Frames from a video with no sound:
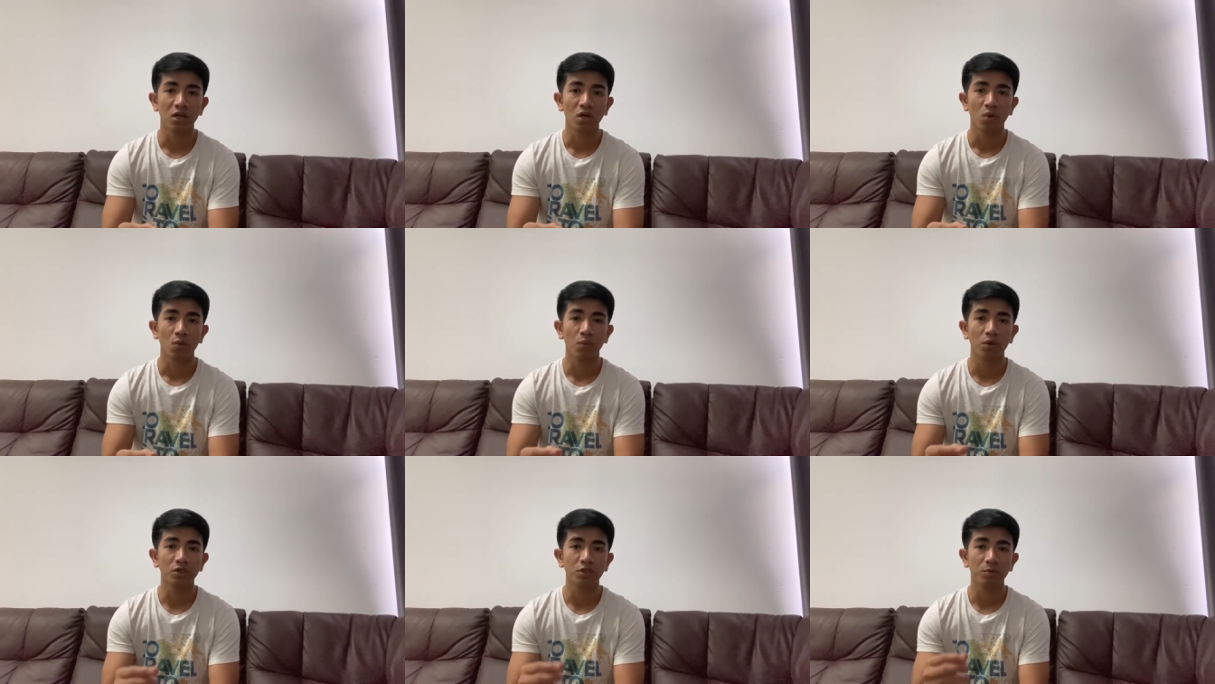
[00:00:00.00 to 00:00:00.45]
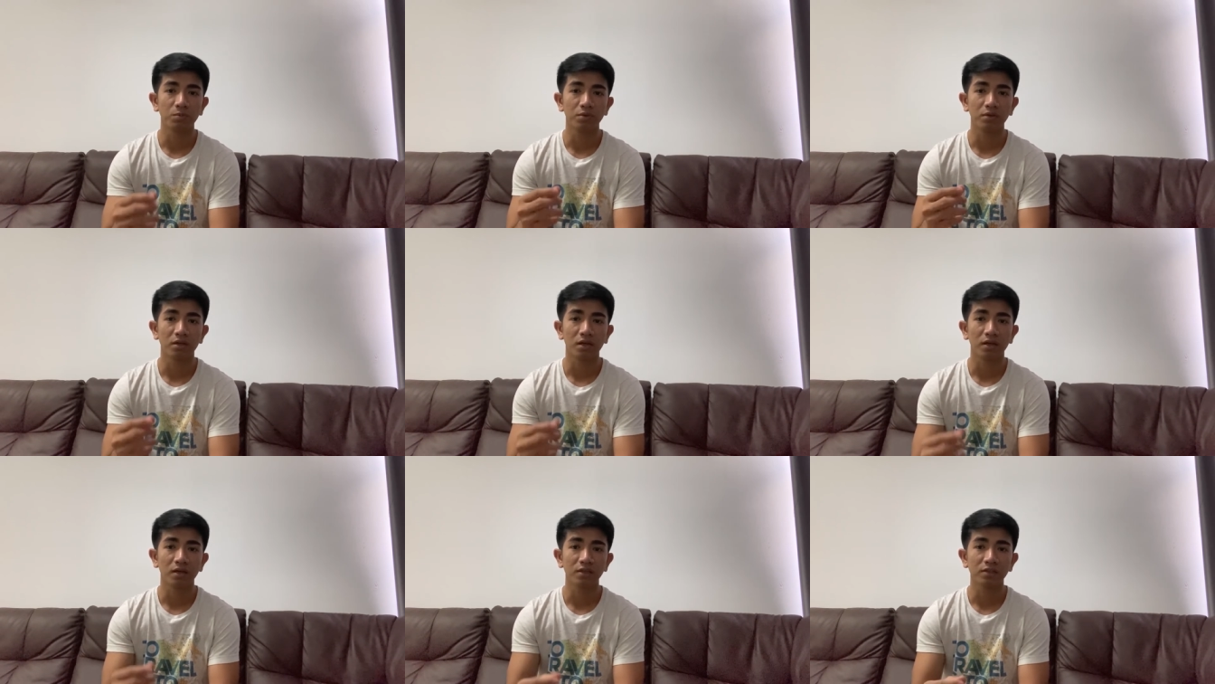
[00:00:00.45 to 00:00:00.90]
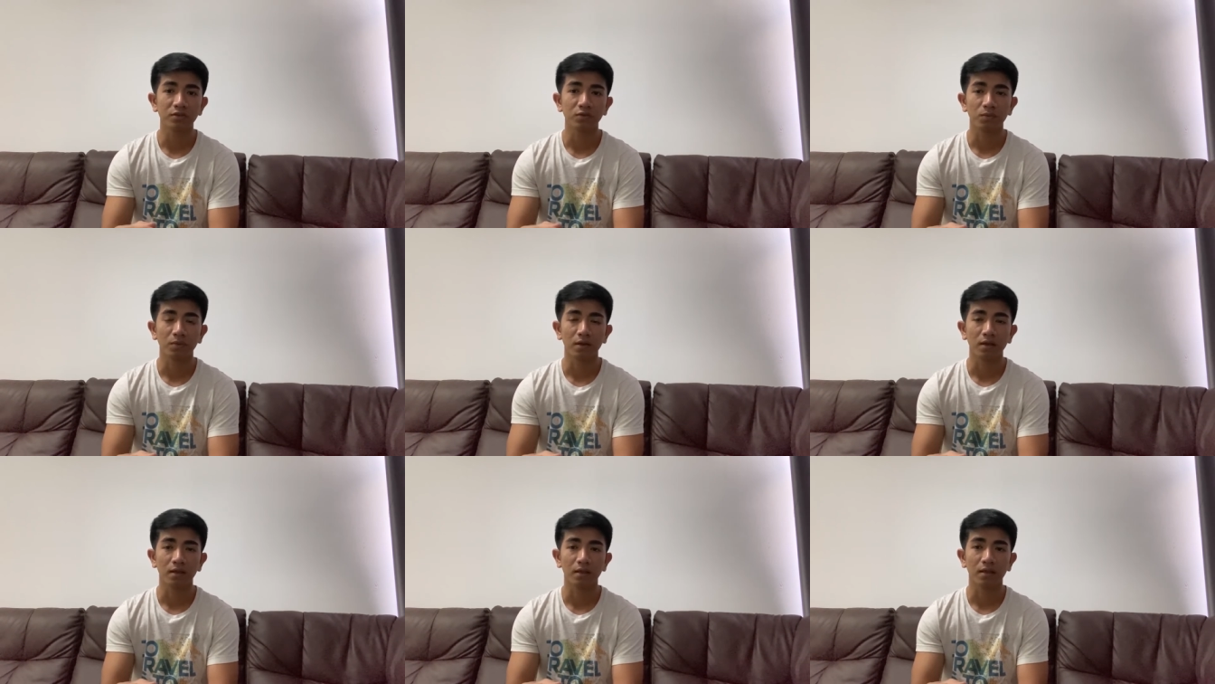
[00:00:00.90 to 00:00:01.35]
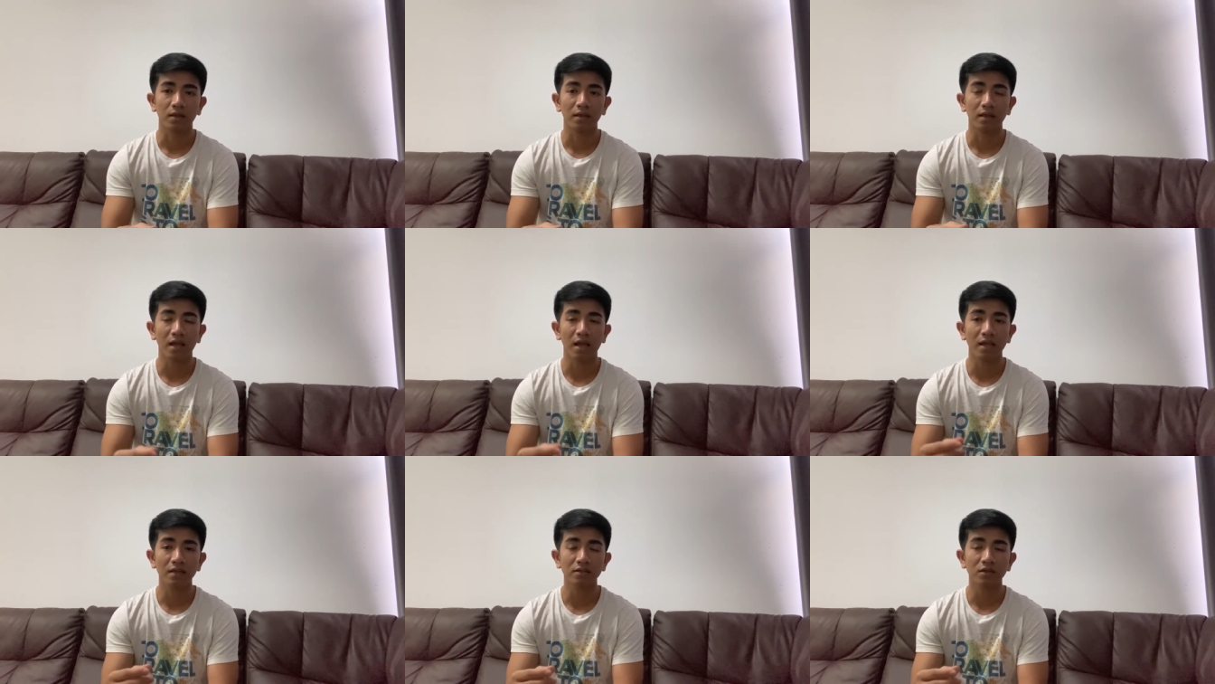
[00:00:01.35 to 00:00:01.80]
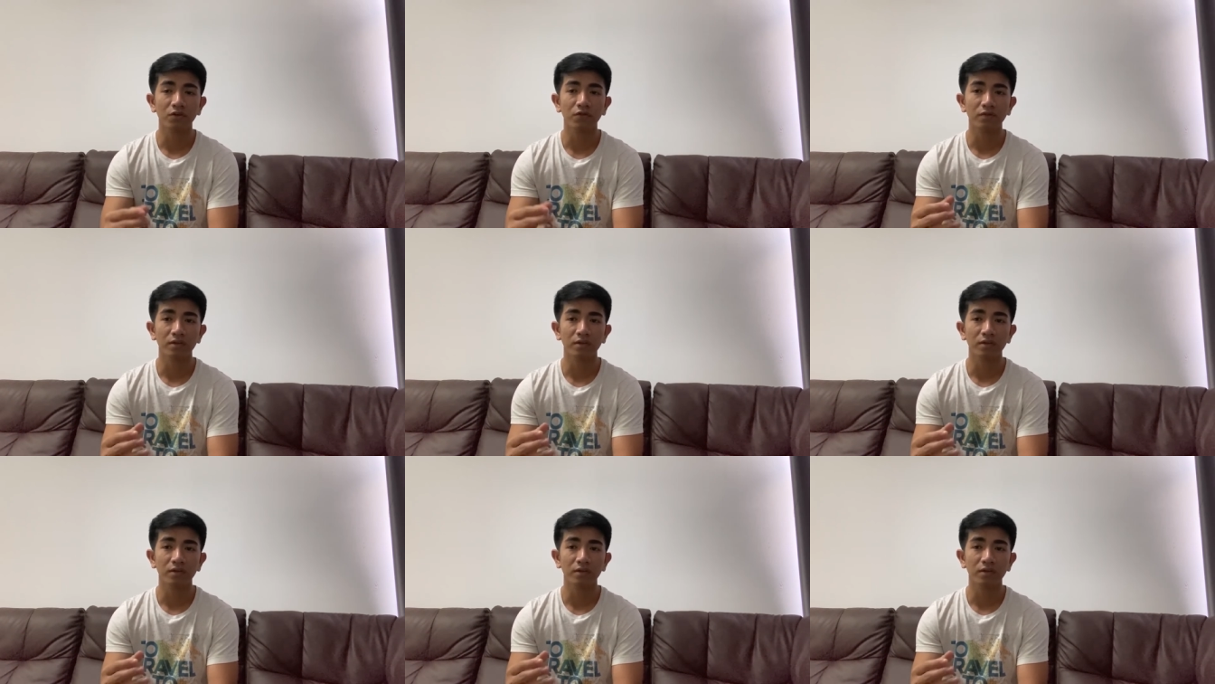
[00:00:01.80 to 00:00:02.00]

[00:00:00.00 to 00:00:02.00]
which begins with days of